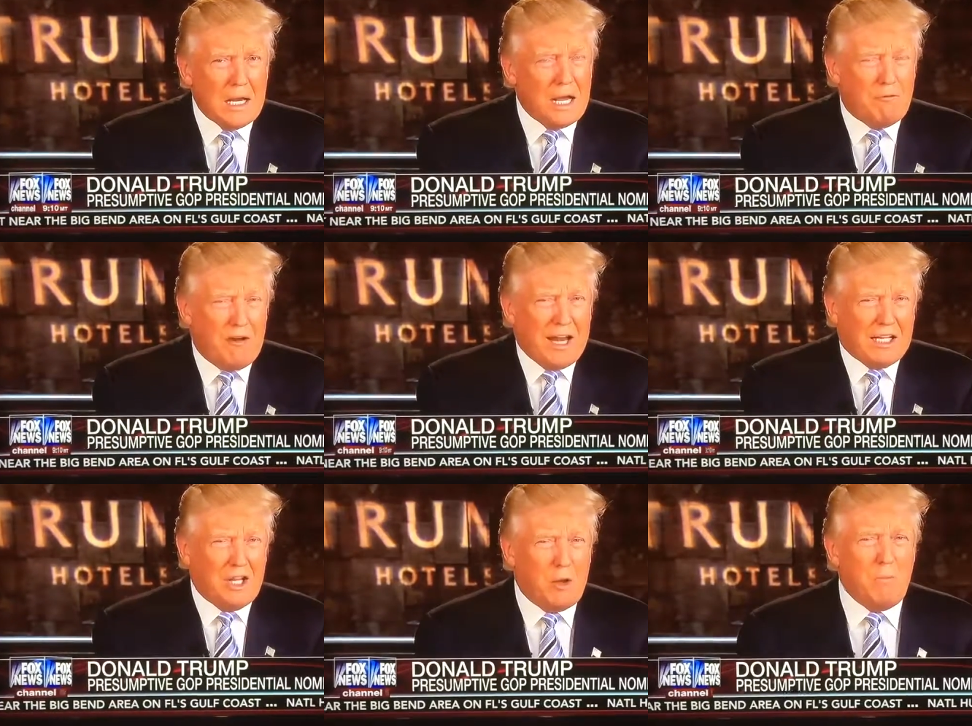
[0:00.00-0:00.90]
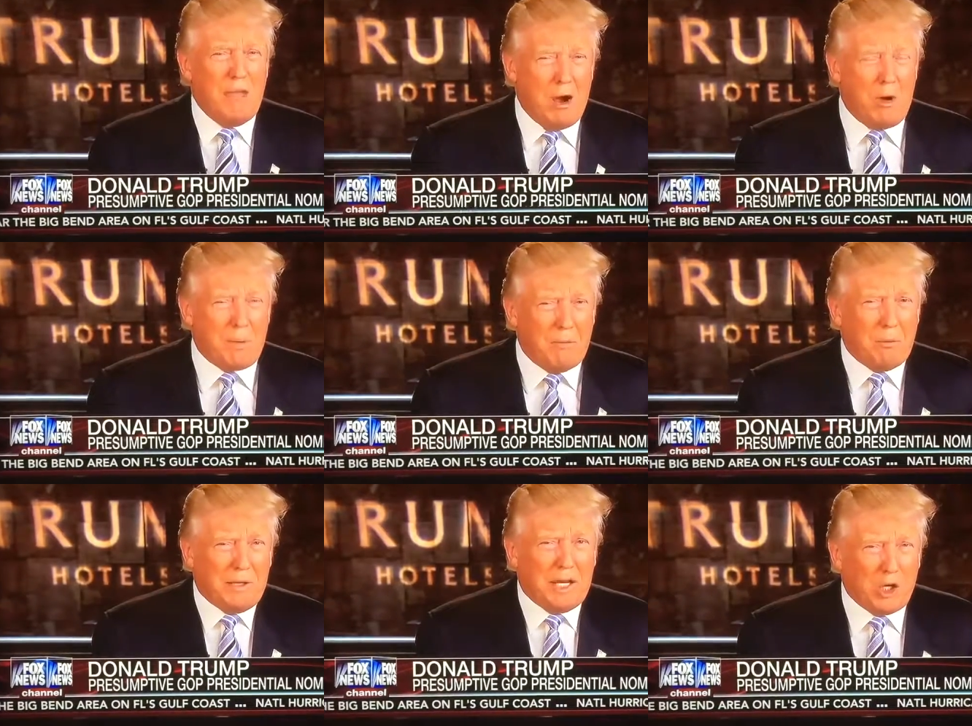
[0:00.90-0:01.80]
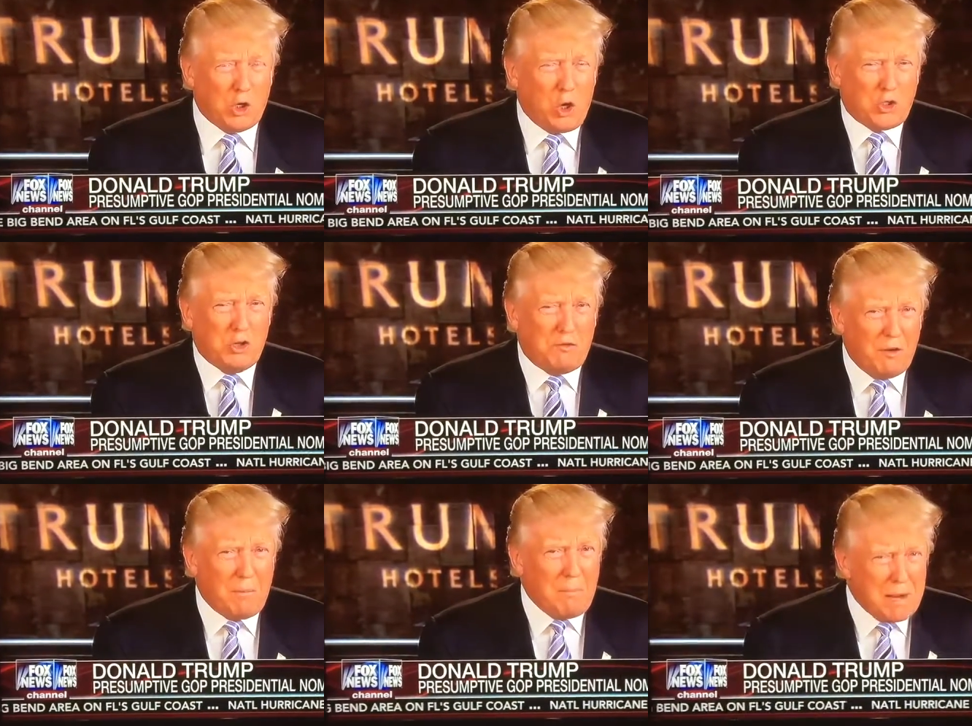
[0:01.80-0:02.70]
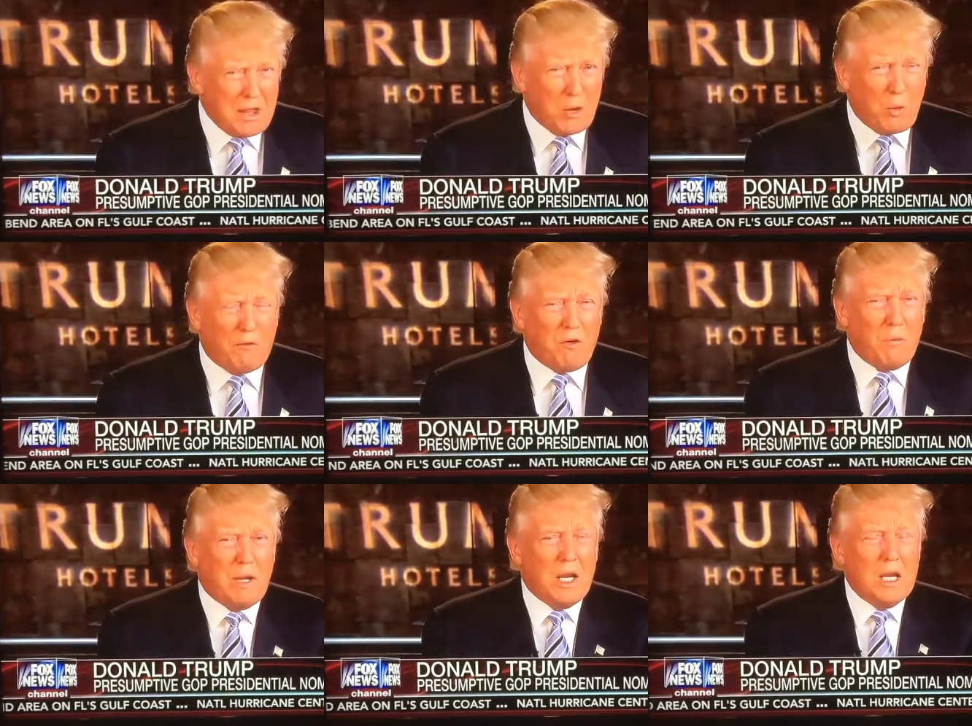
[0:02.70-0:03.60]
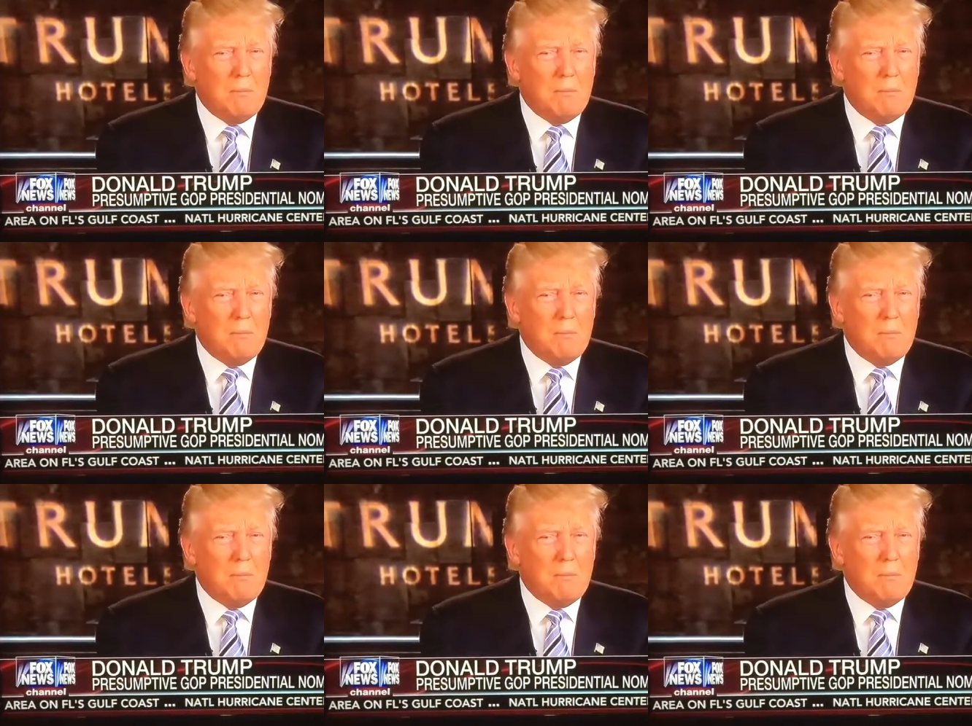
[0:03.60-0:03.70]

And frankly, now I'll probably get a lawsuit from my men that work for me.